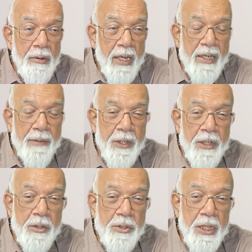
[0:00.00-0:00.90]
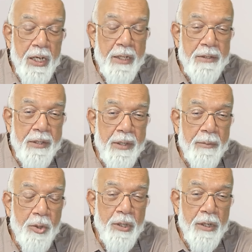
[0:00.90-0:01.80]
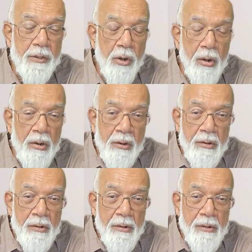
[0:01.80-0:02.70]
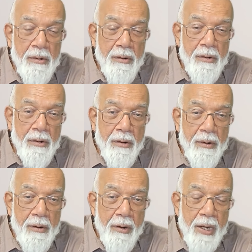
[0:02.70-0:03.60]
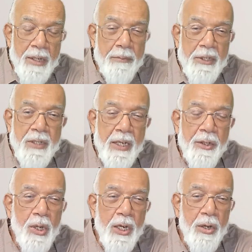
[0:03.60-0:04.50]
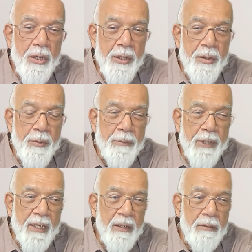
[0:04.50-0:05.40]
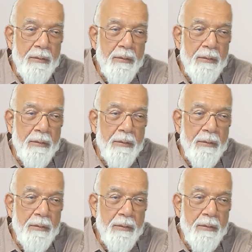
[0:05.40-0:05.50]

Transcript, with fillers: And if he or she has the remote control, it means then you are not a human being.